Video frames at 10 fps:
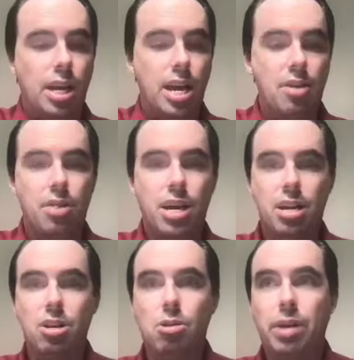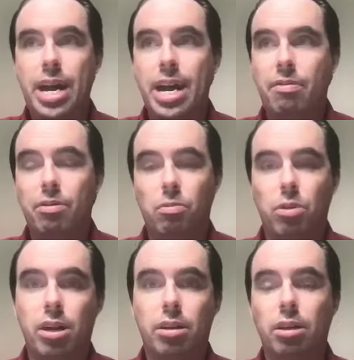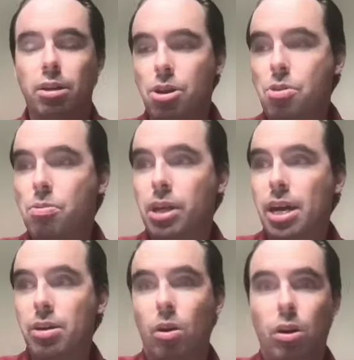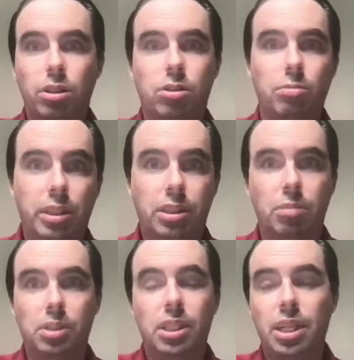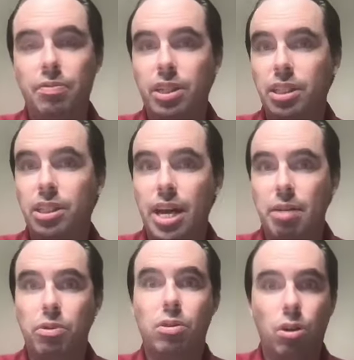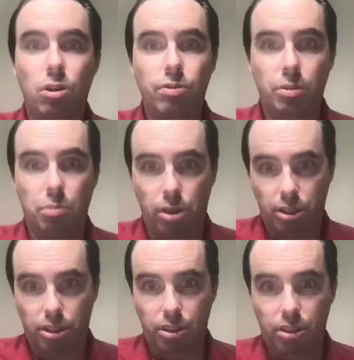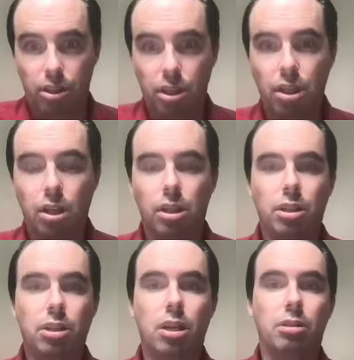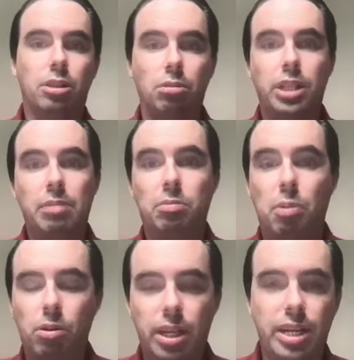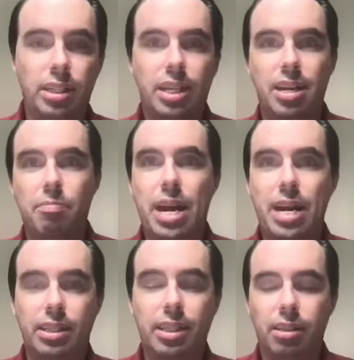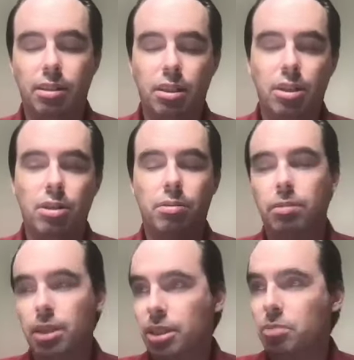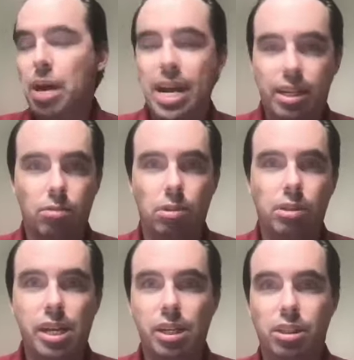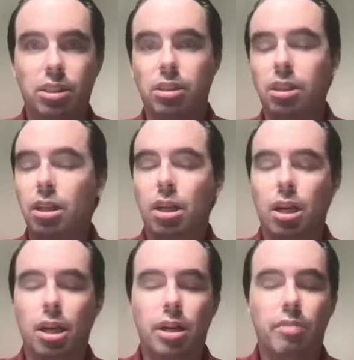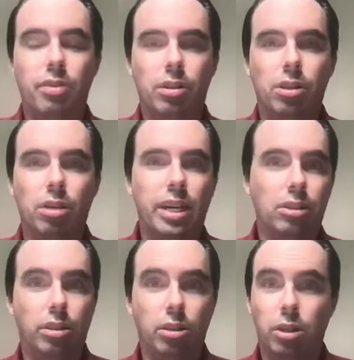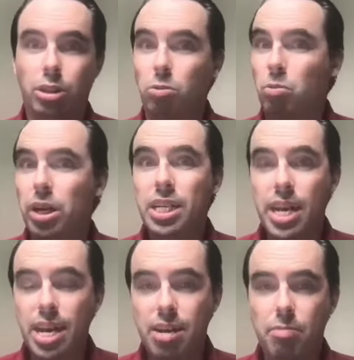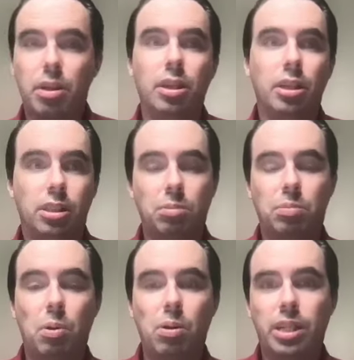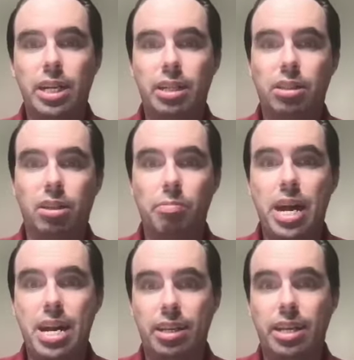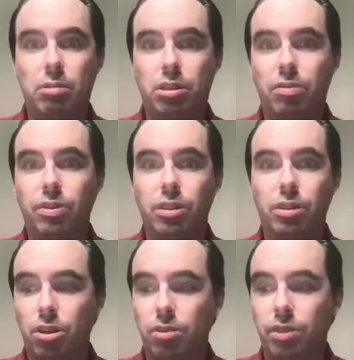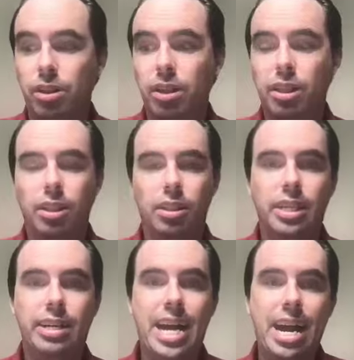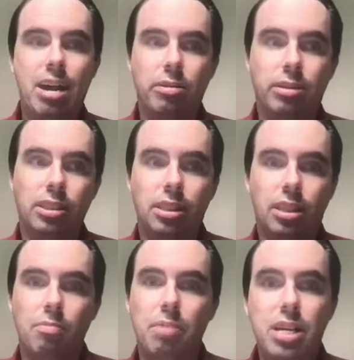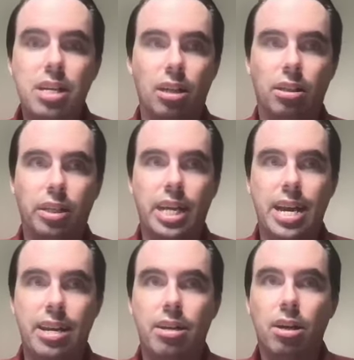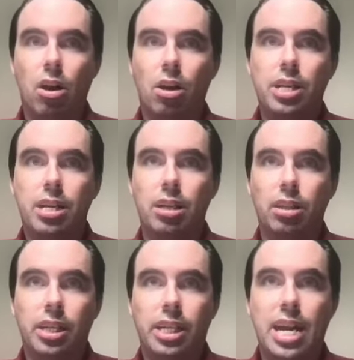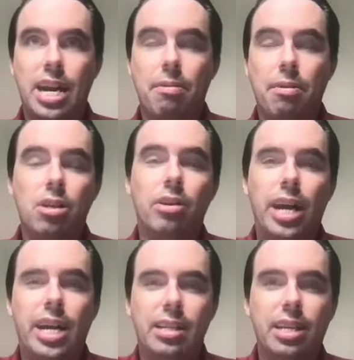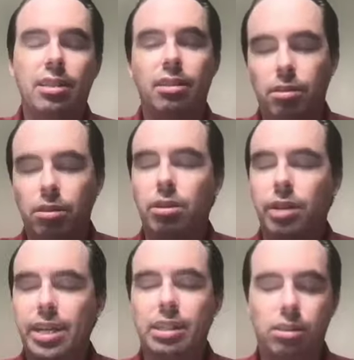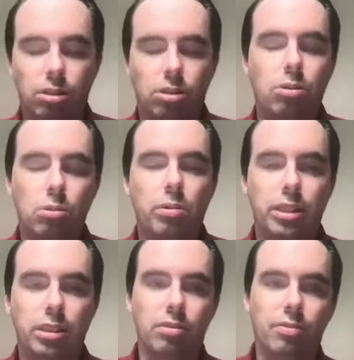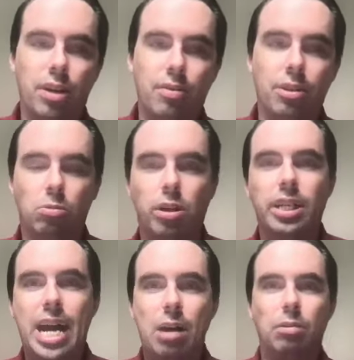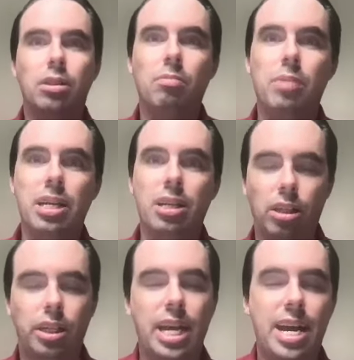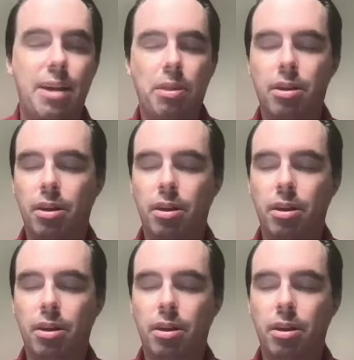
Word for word: And then you have it where UConn also missed some significant time with COVID pauses. You know, so James Bouknight is getting back to, you know, is back in the rotation. Uh, Villanova has only lost one game since Bouknight has come back, and that was to Villanova. Now, how is the committee going to look at it? Are they going to look at, you know, I, I, think, you know, I guess there's two questions involved this. One, how will the committee look at